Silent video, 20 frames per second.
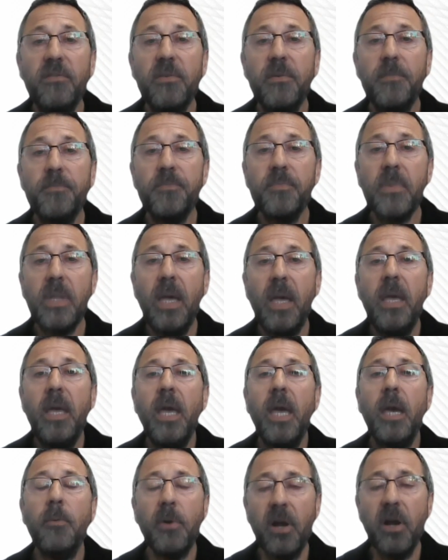
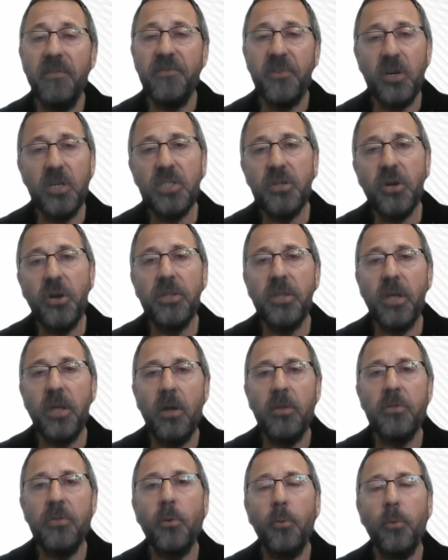And when I first heard that,
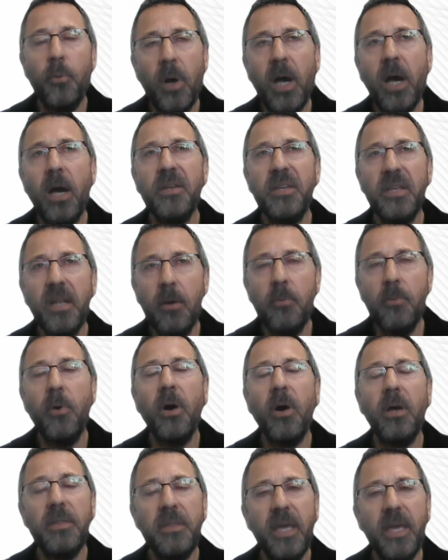I thought, wow, you know
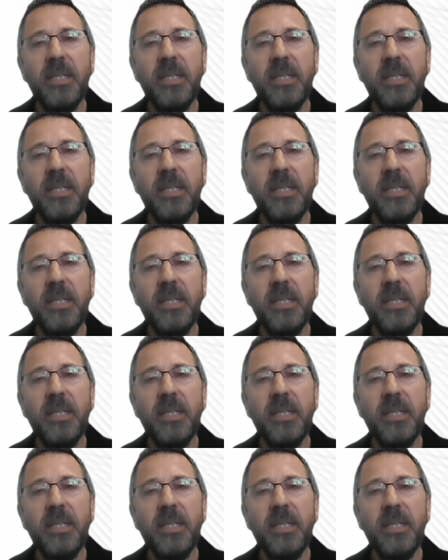what?